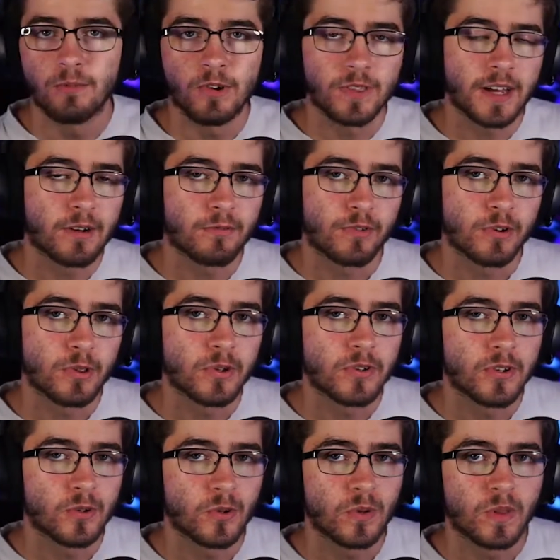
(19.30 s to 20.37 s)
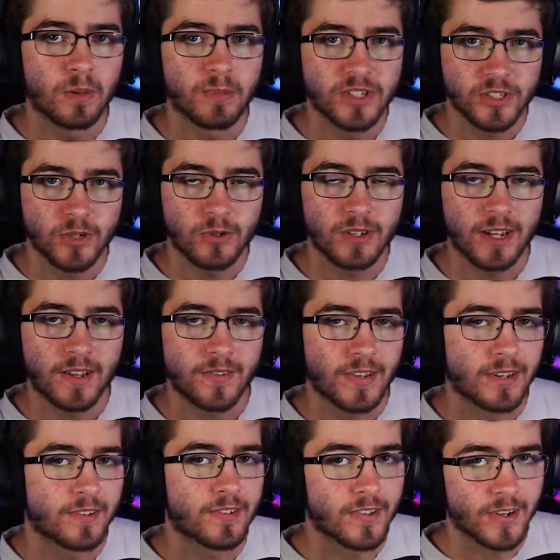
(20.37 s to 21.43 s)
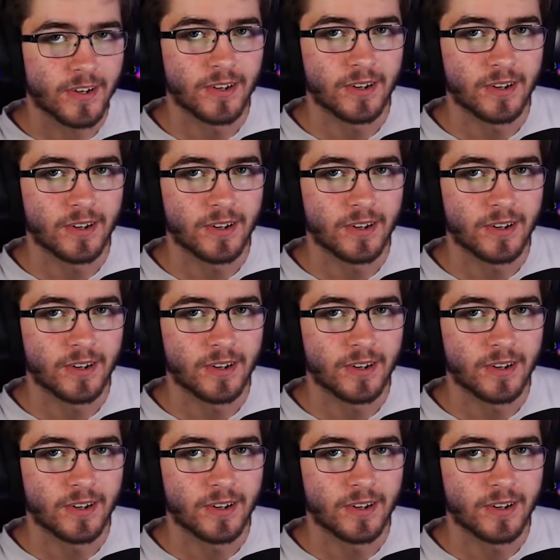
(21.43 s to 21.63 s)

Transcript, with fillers: without further ado, let me show you guys how to set it